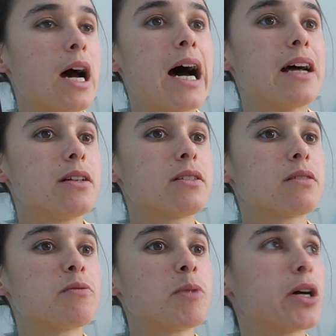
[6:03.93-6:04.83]

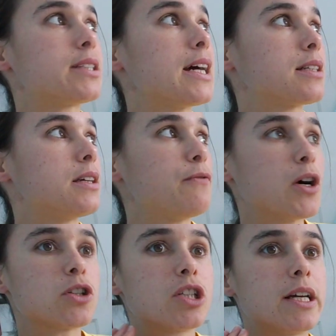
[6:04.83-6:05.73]
And my executive
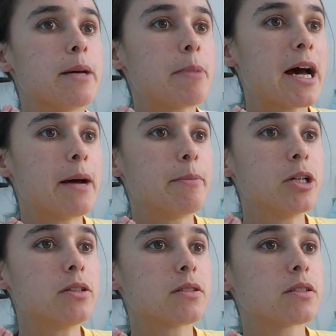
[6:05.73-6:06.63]
functioning
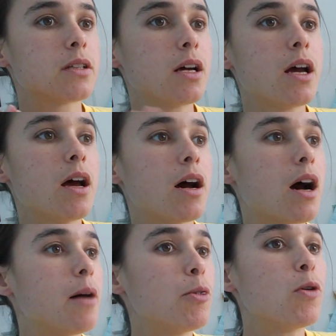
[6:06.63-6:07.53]
impairments,
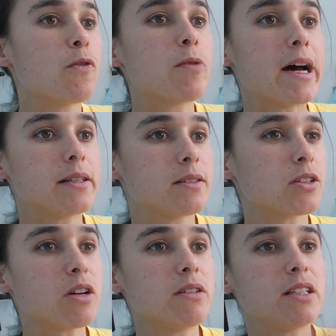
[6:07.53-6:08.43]
all the rest.
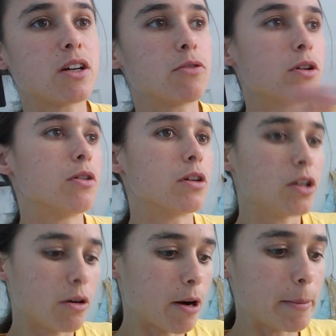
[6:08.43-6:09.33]
I don't need to go on and on, you
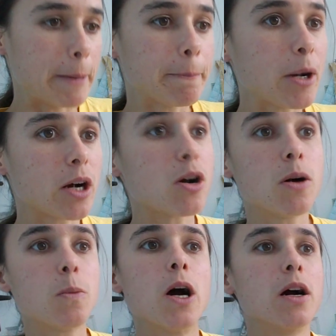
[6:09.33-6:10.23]
know what I mean. But I
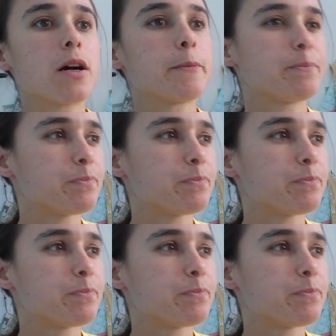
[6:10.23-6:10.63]
can't work.